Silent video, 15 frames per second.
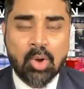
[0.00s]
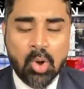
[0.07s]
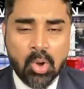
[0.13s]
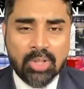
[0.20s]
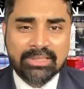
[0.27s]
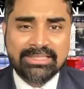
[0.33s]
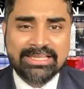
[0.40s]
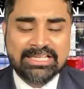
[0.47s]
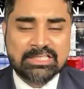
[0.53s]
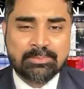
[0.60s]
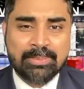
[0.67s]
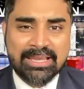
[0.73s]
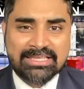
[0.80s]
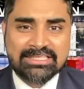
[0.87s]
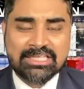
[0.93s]
all these
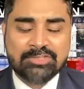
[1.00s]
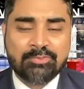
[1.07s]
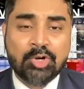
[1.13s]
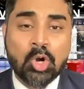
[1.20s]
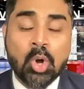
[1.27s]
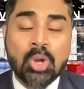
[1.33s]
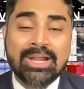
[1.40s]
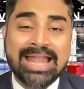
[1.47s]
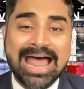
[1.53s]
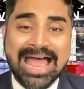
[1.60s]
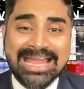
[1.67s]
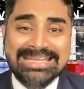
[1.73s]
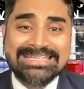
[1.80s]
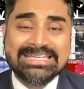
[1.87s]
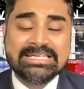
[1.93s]
bases were on
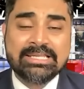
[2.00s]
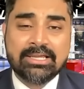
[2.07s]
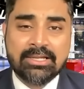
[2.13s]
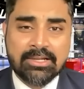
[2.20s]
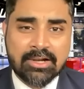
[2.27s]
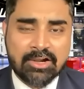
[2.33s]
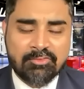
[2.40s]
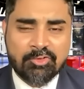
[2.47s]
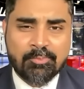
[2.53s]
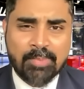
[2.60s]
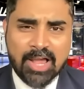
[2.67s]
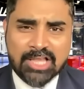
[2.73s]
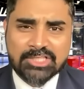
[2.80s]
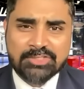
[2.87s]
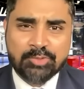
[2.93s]
heightened alert for
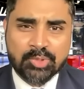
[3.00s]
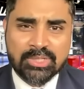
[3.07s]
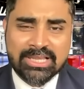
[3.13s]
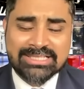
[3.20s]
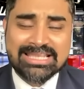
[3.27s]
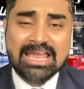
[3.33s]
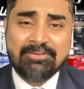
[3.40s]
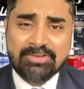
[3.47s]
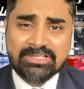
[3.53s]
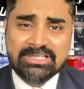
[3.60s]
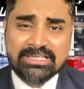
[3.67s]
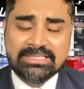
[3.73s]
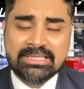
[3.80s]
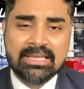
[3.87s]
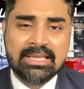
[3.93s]
past few days, ever
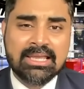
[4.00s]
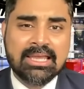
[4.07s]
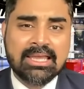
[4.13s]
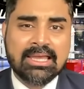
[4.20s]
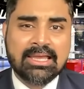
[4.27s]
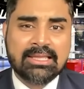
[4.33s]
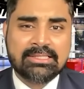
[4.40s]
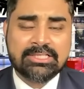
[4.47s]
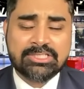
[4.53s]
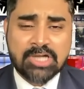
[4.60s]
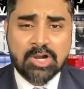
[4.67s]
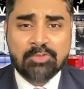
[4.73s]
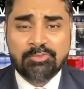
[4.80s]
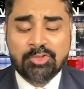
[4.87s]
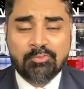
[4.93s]
since the
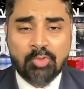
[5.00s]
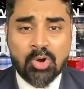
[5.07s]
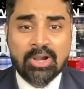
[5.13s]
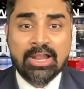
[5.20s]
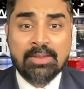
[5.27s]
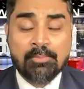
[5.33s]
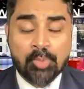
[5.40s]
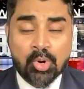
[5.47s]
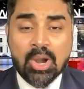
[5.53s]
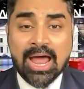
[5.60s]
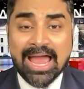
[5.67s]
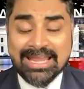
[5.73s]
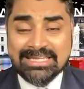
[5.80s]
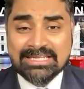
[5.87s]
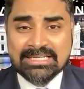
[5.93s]
start of the war, and more
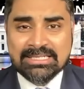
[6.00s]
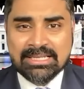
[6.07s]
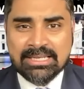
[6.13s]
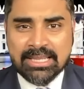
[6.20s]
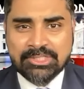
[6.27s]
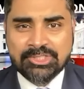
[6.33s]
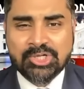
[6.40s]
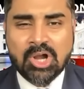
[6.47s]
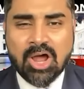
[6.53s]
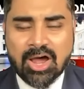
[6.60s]
heightened in nature